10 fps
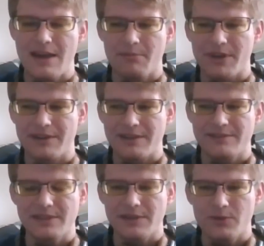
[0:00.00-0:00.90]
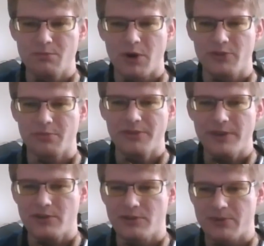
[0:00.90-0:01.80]
but it doesn't give you multiple
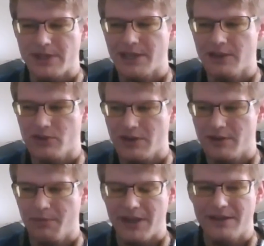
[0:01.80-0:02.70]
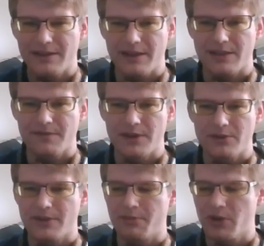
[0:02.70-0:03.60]
features within each earbud like the
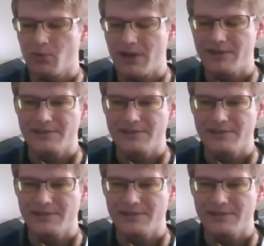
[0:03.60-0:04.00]
Funcle W1s